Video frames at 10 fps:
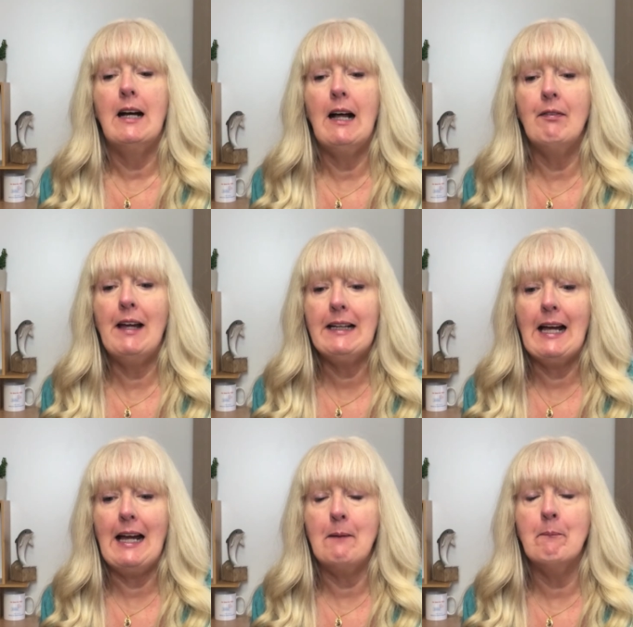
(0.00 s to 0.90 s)
And they
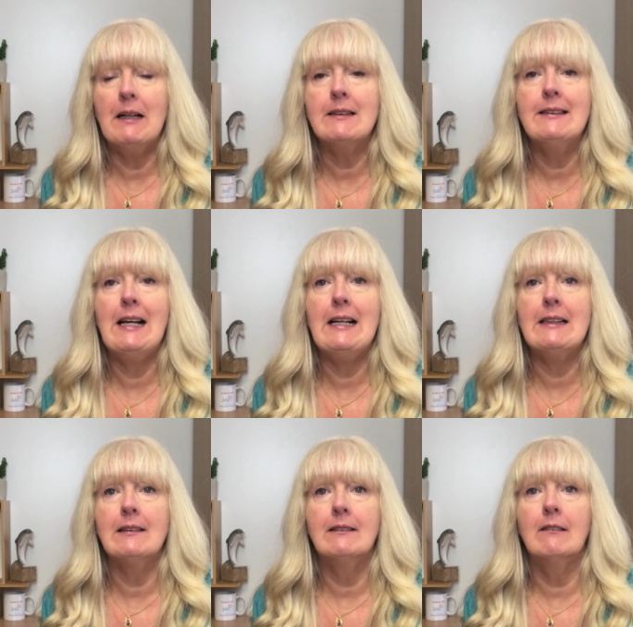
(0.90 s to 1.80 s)
came and
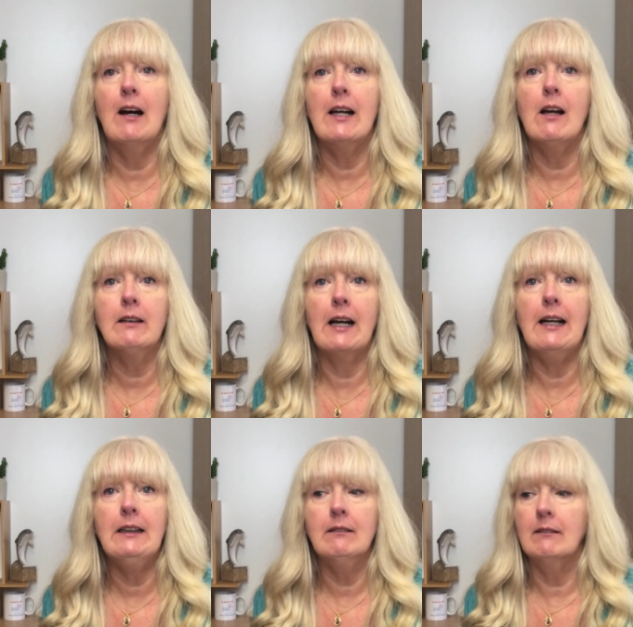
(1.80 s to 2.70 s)
said, "Right,
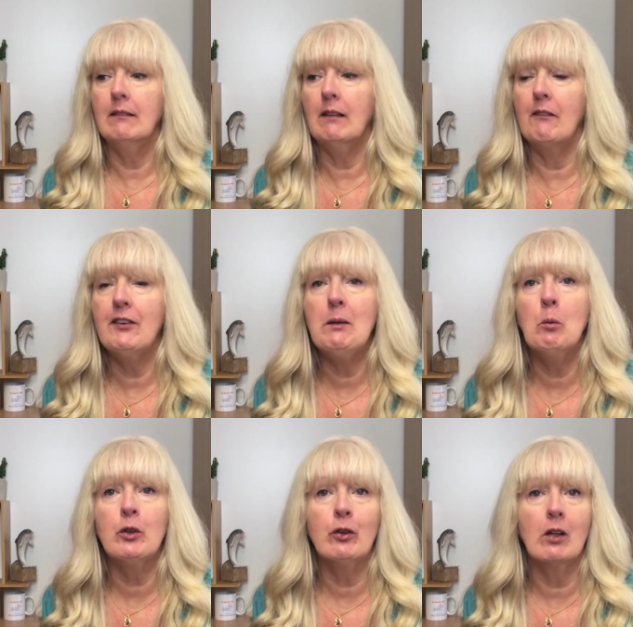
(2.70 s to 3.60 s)
okay, I've
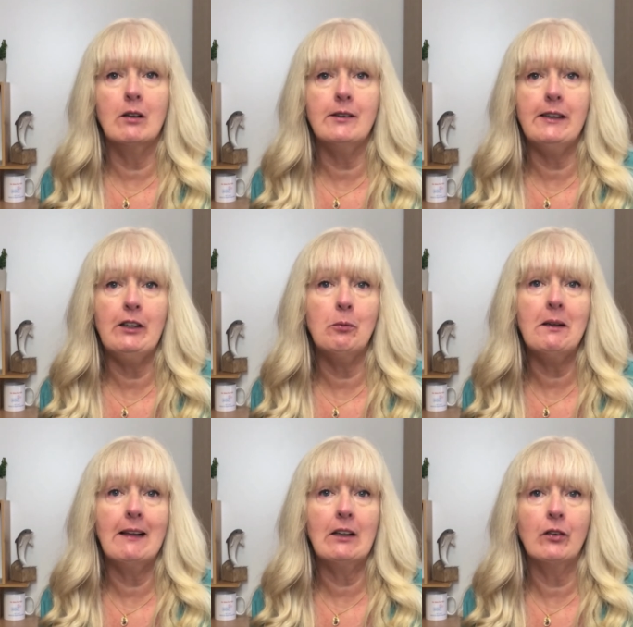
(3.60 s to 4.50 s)
seen what you're going to teach
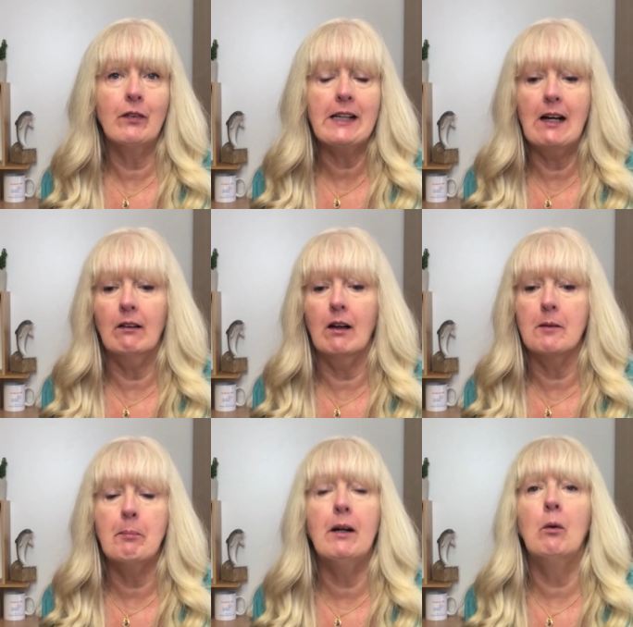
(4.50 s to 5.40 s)
me. Thanks for the
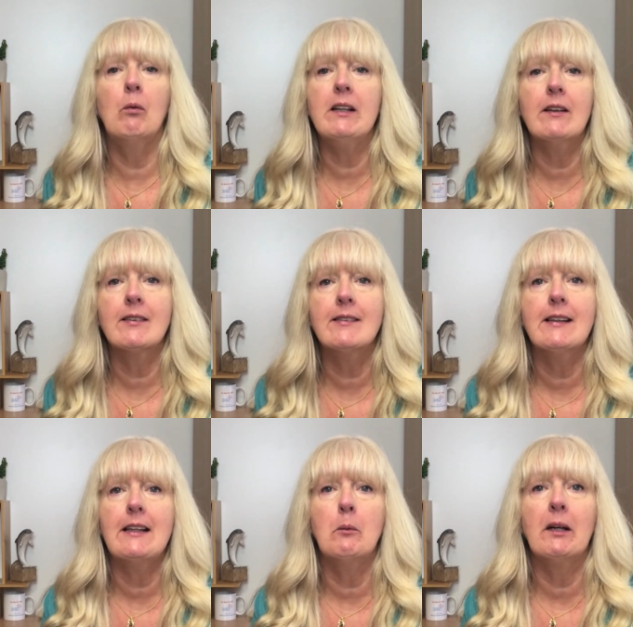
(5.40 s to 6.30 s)
outline, but it doesn't
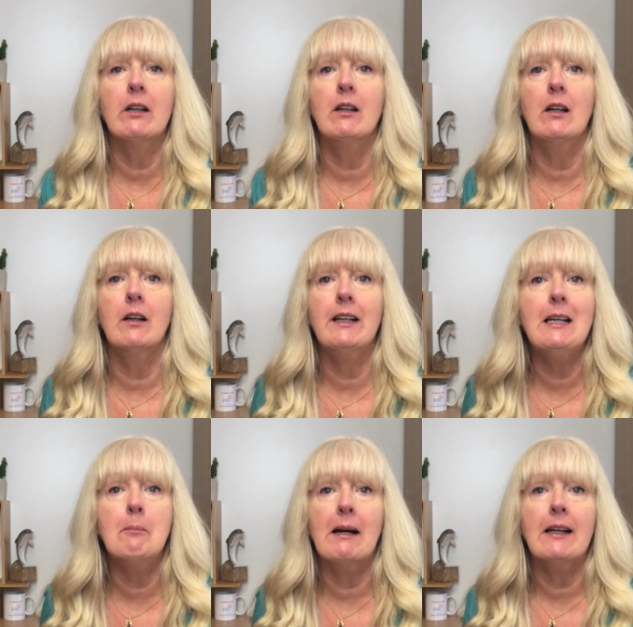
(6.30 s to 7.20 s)
say that we're going to learn
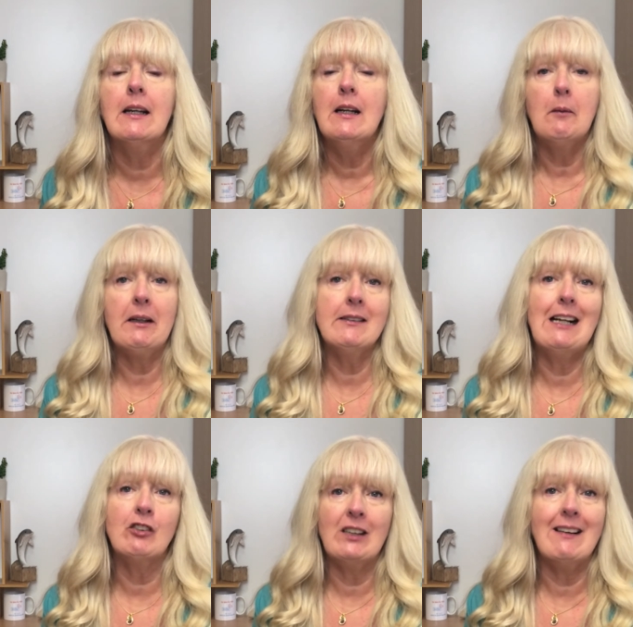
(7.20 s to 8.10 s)
eBay." because
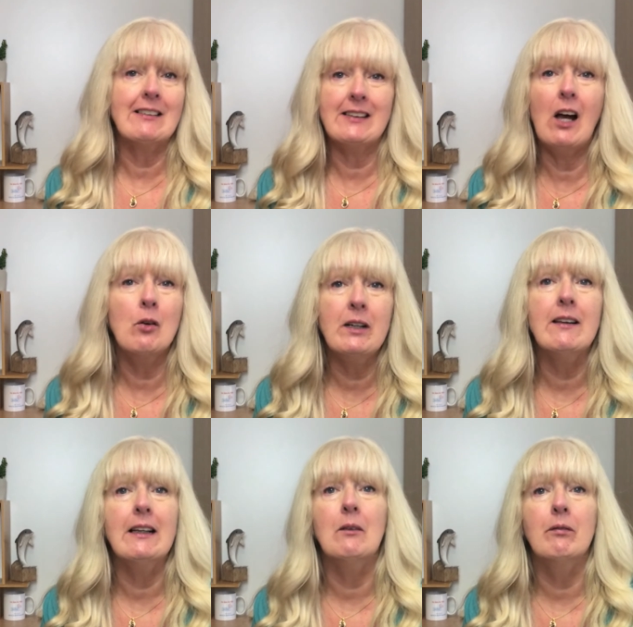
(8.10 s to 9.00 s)
actually that's the
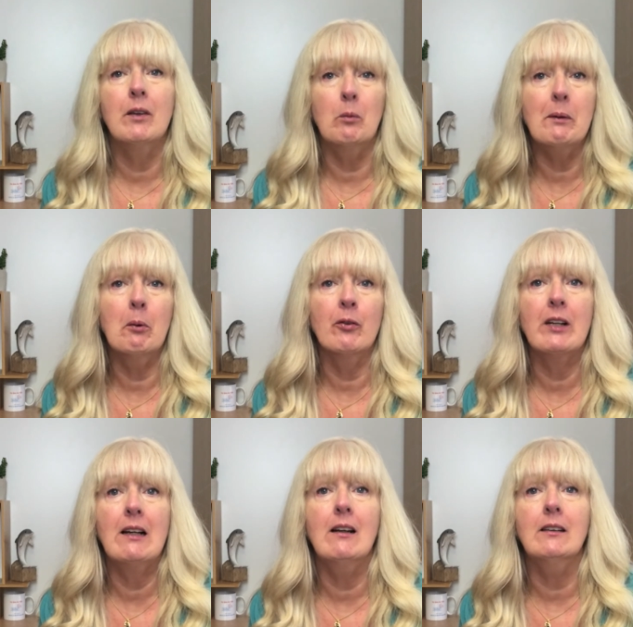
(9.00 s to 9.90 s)
only thing that we want
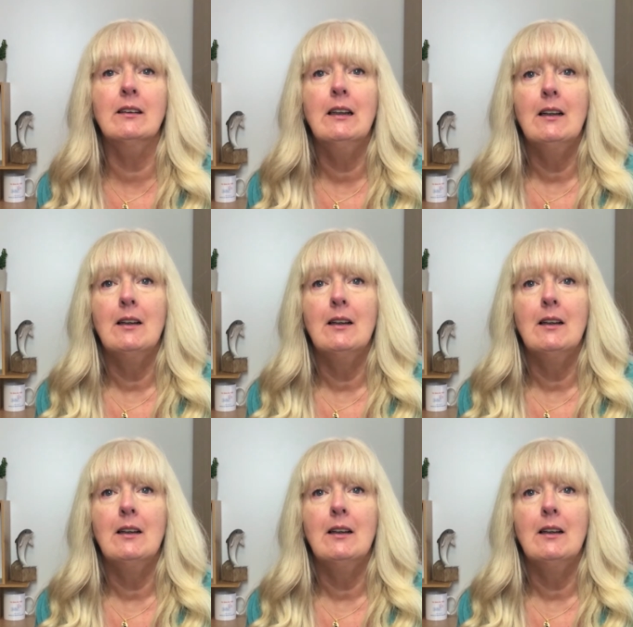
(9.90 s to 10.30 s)
to learn